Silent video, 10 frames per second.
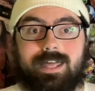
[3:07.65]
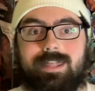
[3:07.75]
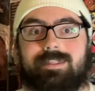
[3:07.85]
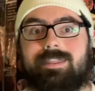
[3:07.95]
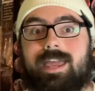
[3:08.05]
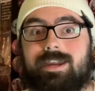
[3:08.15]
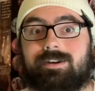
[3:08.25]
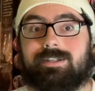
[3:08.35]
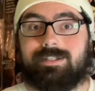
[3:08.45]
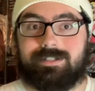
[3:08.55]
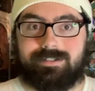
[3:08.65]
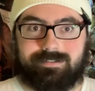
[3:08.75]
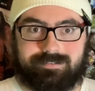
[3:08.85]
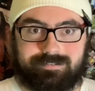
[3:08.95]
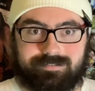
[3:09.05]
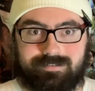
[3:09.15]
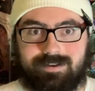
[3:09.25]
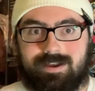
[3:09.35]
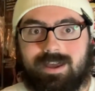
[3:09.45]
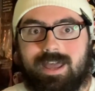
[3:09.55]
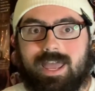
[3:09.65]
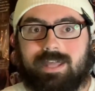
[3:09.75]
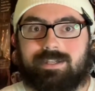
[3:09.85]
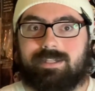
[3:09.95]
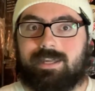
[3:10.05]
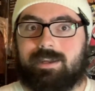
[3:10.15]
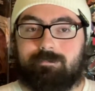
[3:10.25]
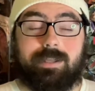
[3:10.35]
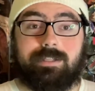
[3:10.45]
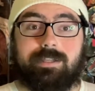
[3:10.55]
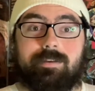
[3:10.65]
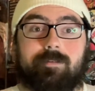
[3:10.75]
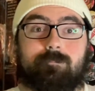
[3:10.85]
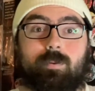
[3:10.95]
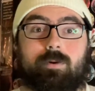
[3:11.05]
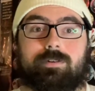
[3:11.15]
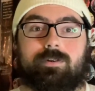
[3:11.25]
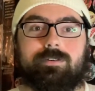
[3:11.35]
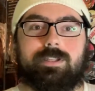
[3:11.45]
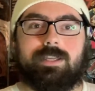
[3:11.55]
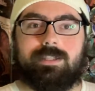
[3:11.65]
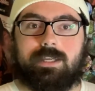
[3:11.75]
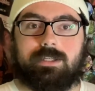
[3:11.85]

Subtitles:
they are here, and they, like, basically spoil the whole thing. It's like,